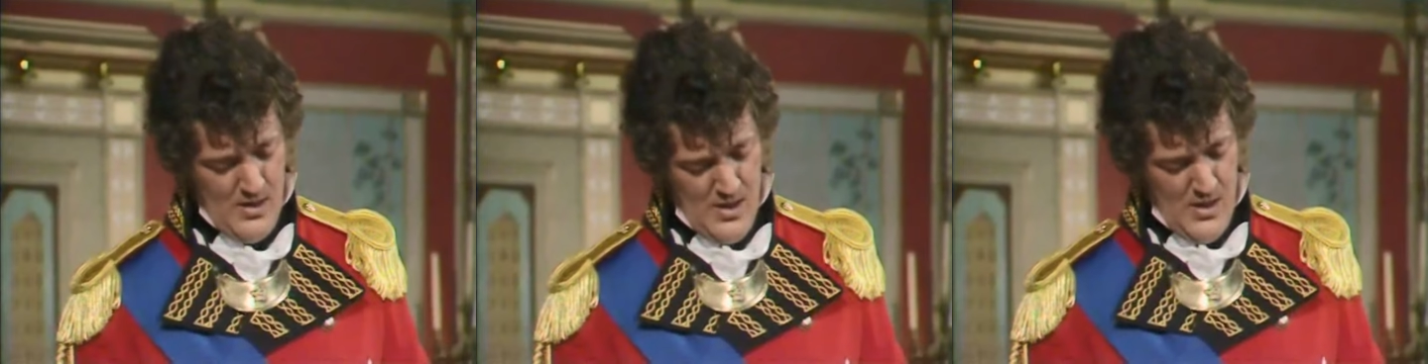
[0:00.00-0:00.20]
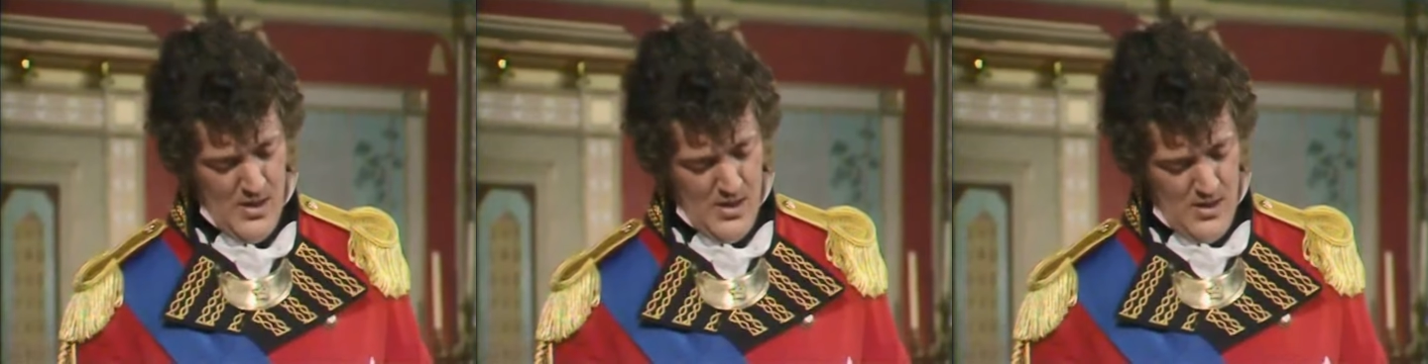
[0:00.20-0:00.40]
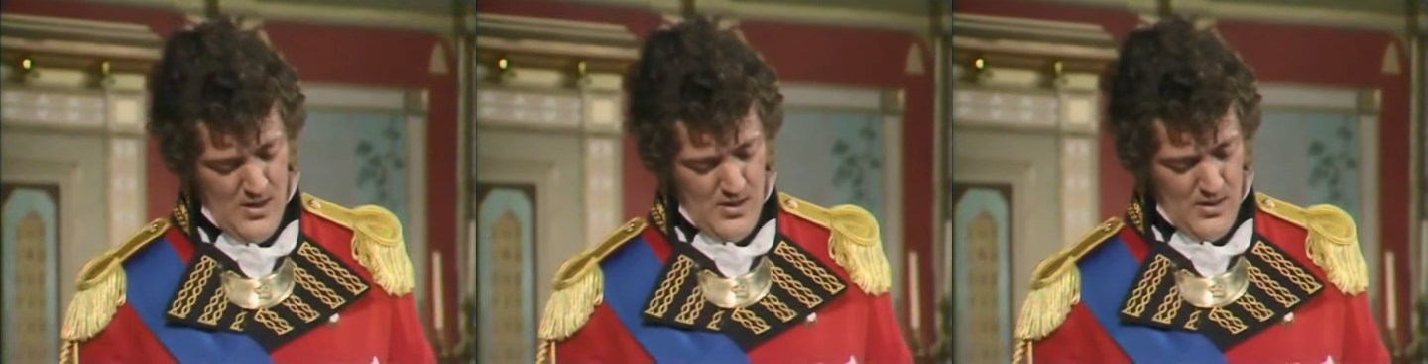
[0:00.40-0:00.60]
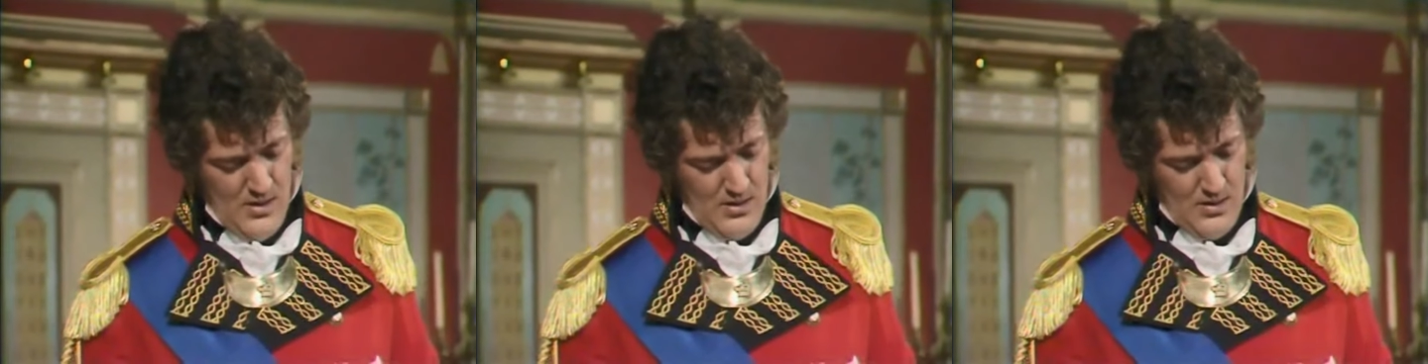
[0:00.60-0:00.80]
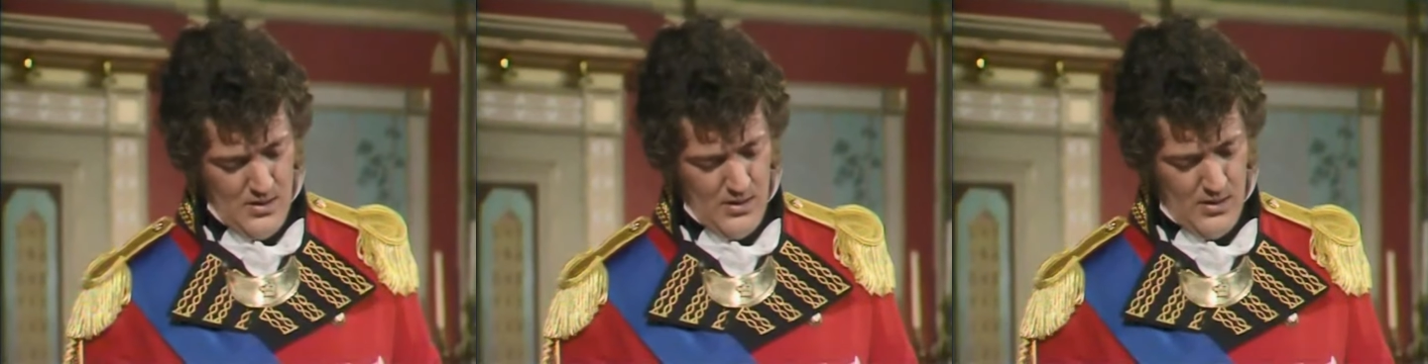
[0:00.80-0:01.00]

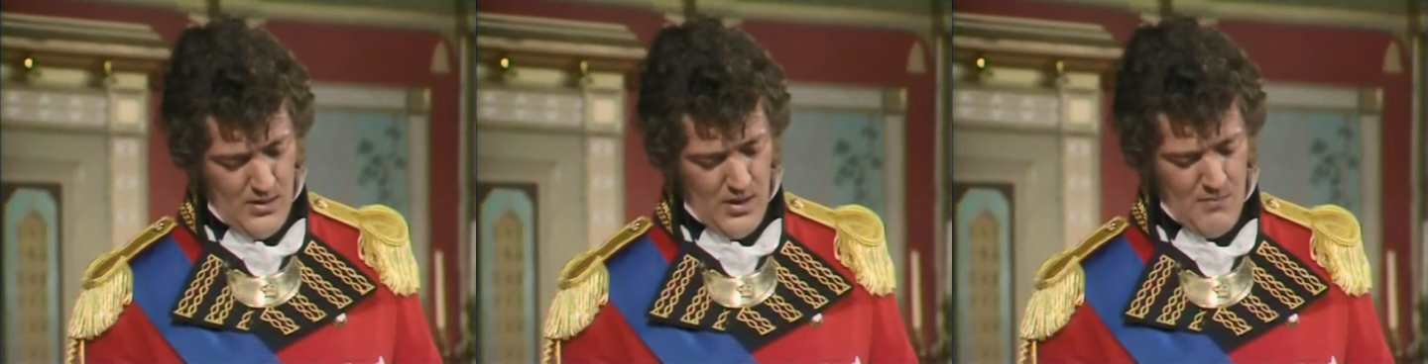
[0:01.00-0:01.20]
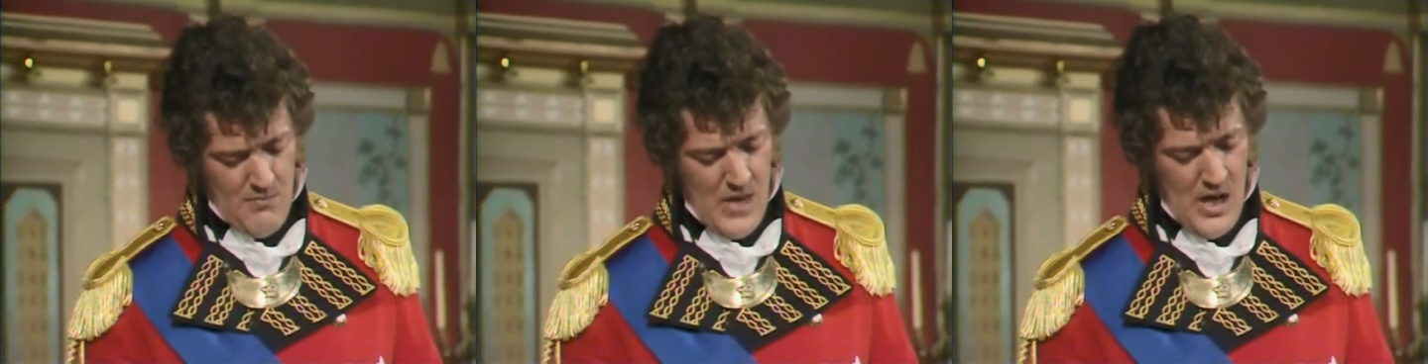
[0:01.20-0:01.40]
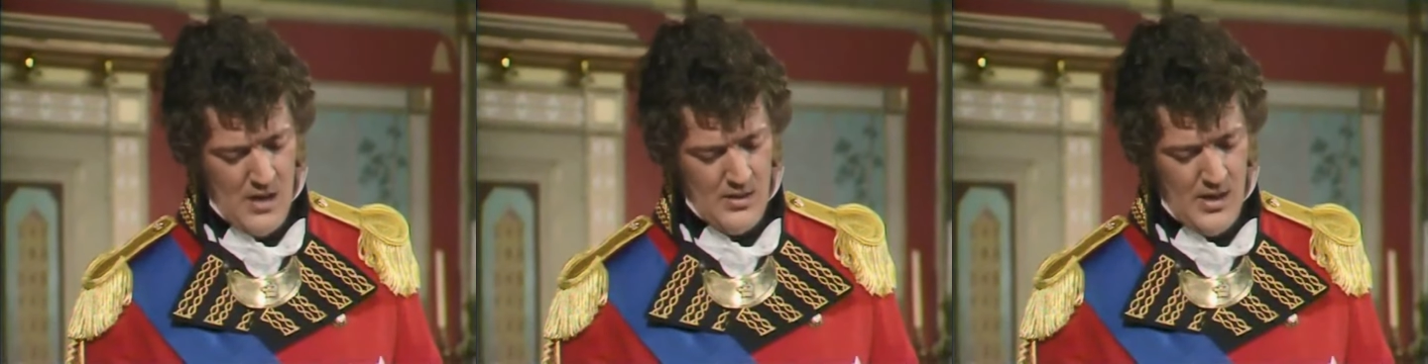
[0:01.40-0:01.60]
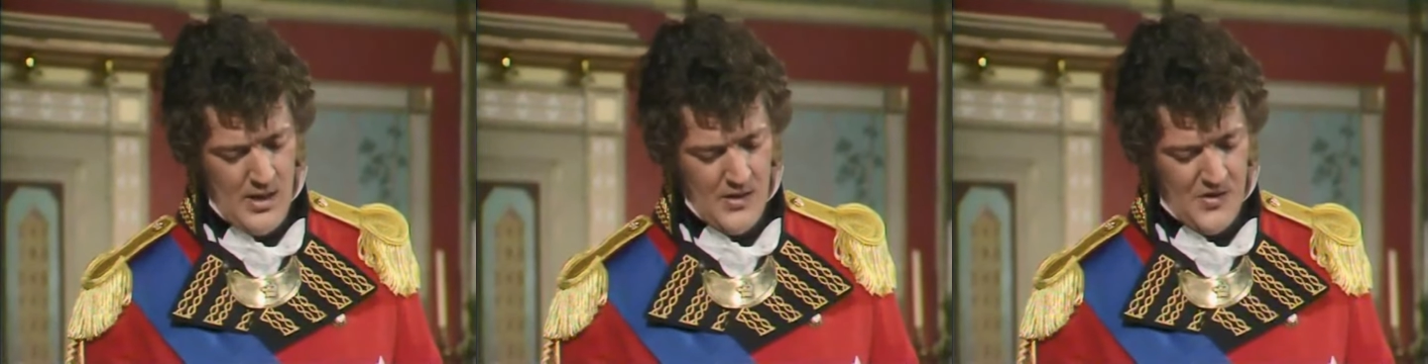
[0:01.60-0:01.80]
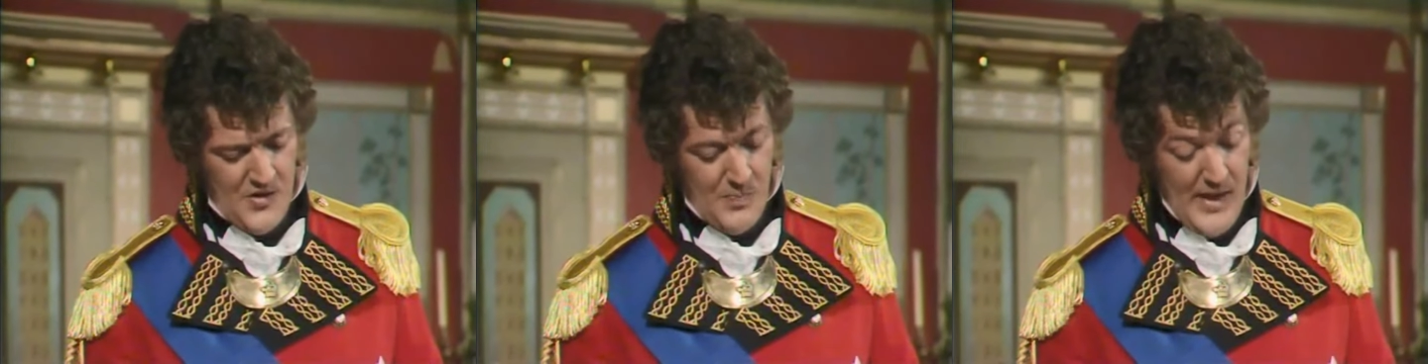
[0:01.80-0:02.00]

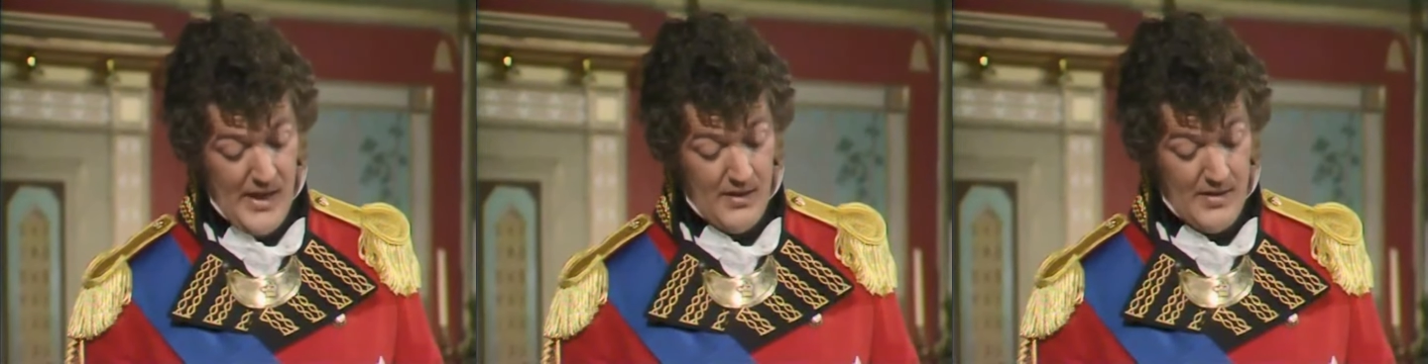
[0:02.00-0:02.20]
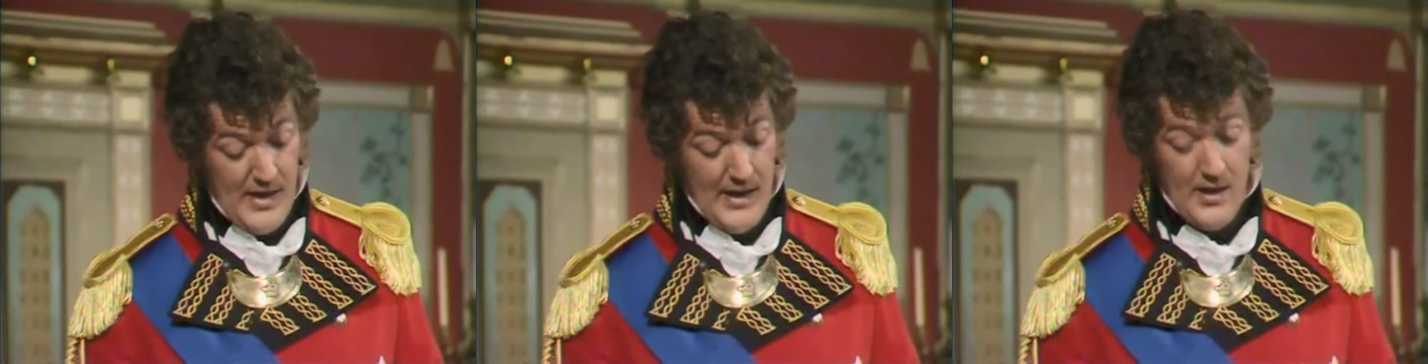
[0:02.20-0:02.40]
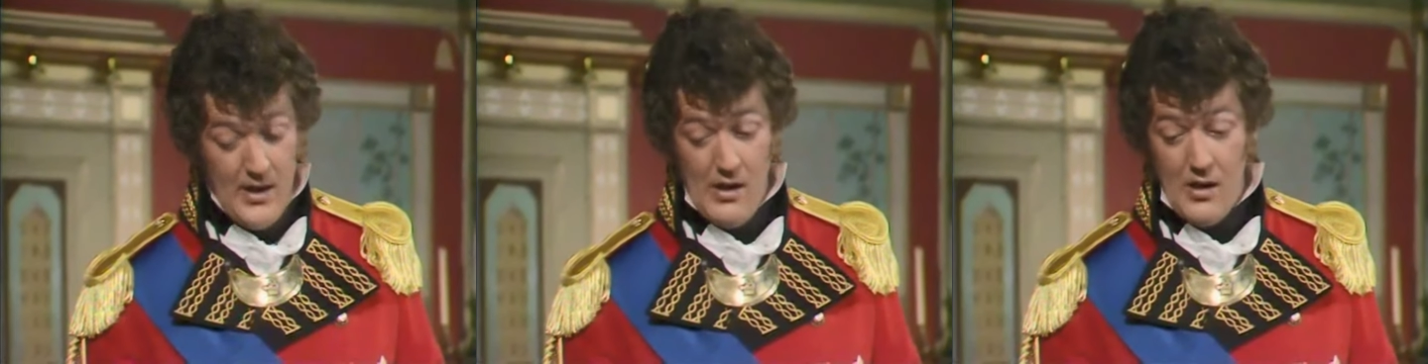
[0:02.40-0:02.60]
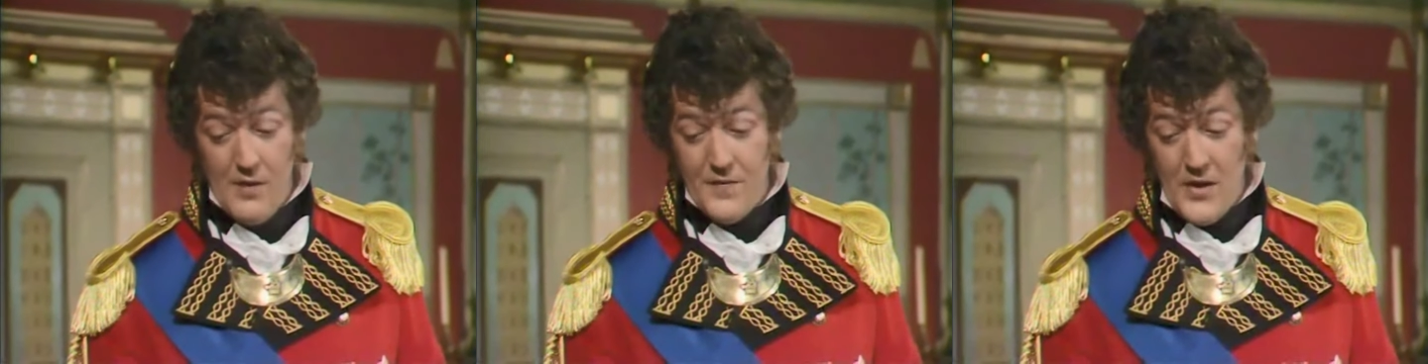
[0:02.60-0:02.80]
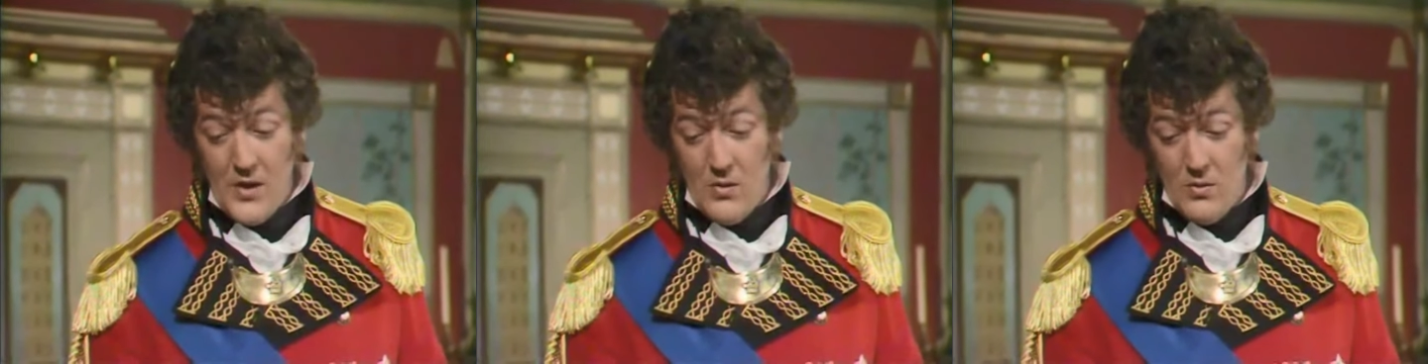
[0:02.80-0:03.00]
commanding spectacular
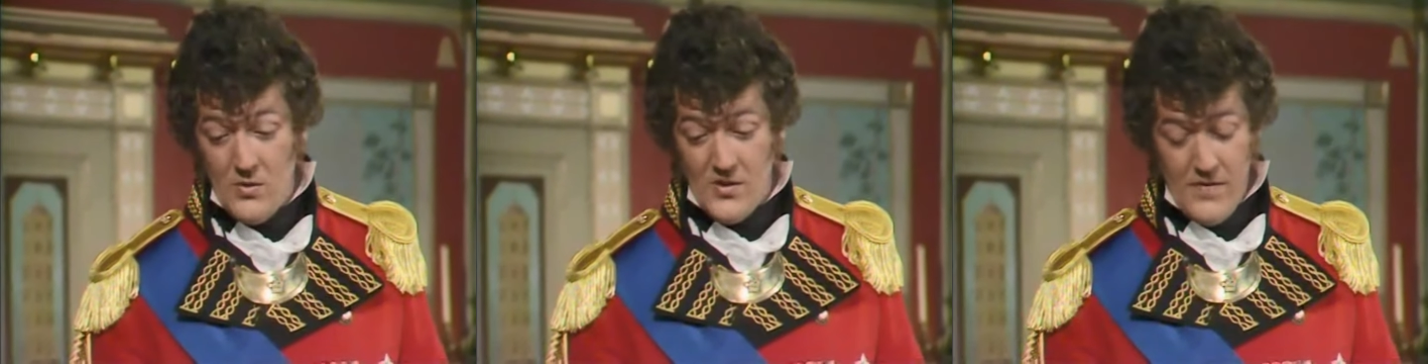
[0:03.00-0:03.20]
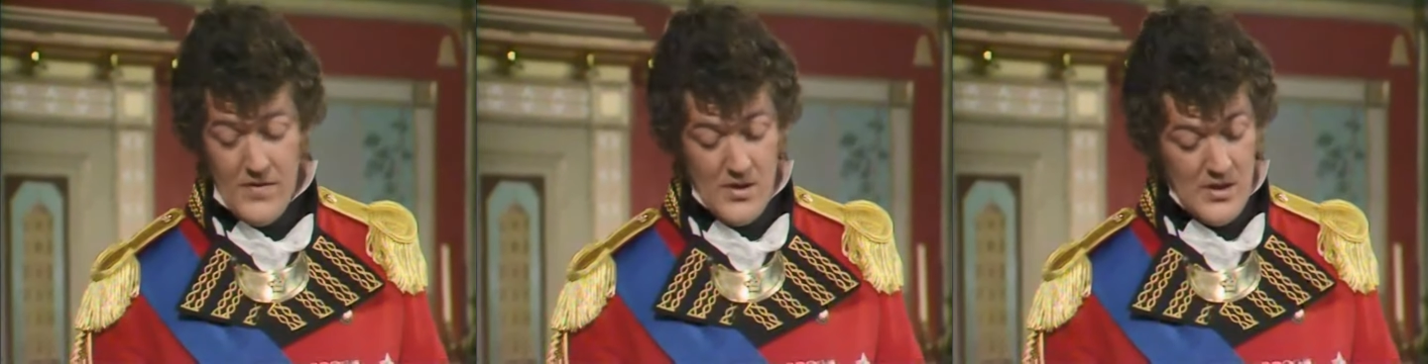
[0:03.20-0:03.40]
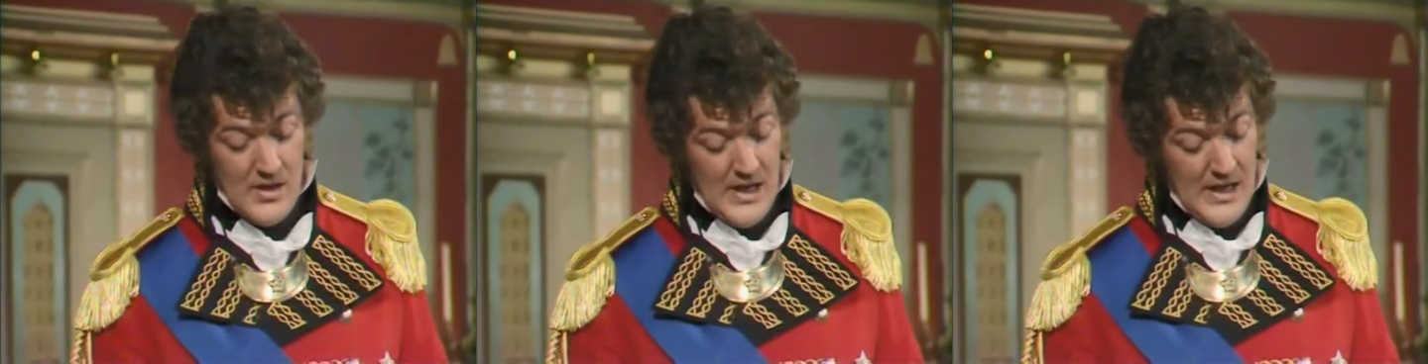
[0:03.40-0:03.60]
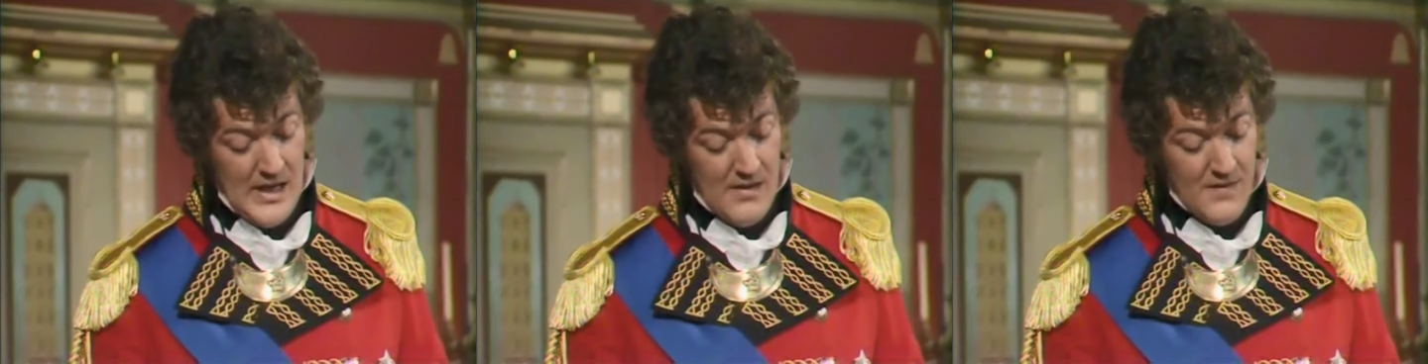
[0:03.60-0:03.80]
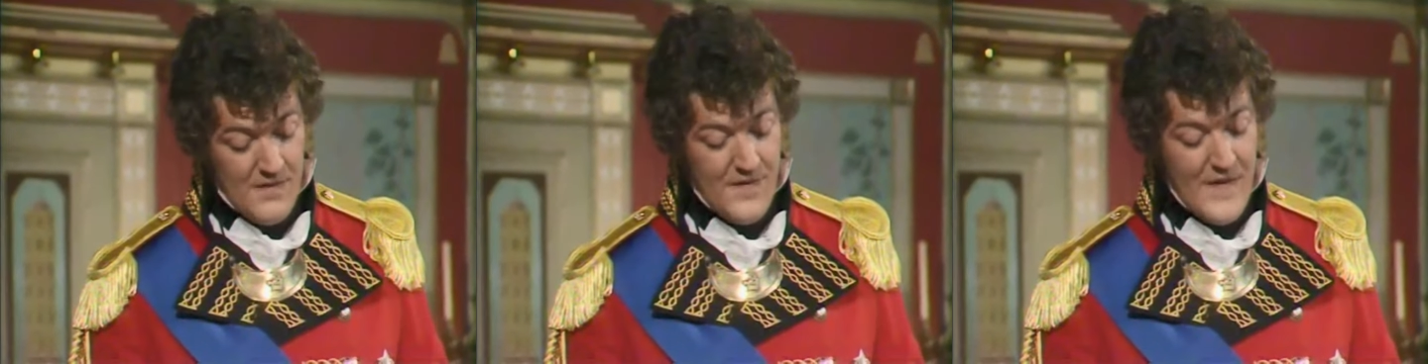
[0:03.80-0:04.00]
views of the Nene